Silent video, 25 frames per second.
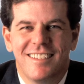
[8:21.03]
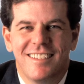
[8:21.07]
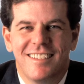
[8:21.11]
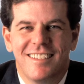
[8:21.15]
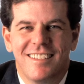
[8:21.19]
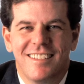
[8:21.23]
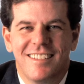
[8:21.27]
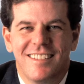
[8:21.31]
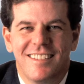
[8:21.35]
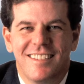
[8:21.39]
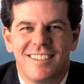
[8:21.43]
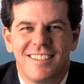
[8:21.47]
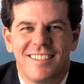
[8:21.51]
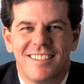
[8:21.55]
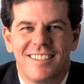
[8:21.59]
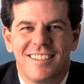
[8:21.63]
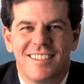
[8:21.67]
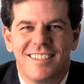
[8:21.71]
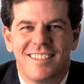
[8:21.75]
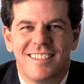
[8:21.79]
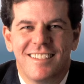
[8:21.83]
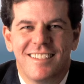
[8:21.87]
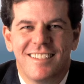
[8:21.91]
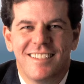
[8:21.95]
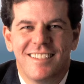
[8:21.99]

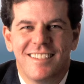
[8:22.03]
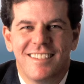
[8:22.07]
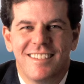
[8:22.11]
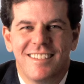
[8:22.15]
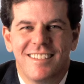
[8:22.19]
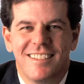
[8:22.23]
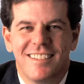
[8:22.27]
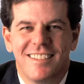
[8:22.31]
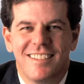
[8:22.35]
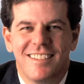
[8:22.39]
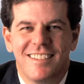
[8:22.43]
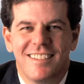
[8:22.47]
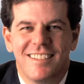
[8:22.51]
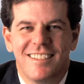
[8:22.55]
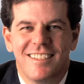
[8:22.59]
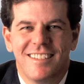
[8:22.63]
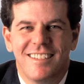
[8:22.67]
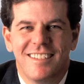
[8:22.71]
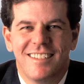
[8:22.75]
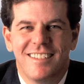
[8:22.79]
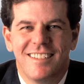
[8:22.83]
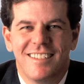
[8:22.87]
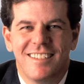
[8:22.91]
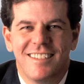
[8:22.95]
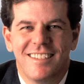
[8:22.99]

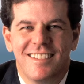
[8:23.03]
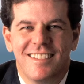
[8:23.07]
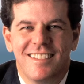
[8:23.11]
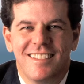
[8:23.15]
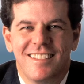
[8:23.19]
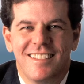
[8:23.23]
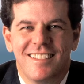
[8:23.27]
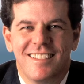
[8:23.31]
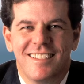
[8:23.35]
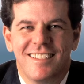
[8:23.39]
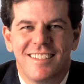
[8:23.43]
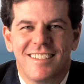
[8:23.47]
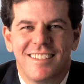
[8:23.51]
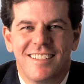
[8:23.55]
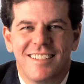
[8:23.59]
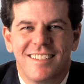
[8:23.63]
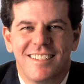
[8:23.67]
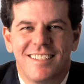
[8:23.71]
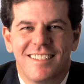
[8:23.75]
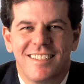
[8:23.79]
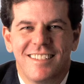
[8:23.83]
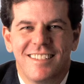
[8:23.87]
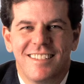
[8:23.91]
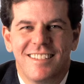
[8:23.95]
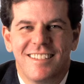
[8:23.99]

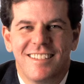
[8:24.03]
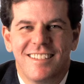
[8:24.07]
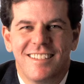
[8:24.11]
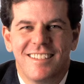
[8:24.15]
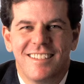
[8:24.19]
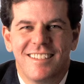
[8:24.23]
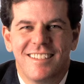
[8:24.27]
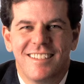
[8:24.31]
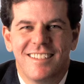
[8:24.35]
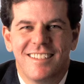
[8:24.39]
This person isn't speaking.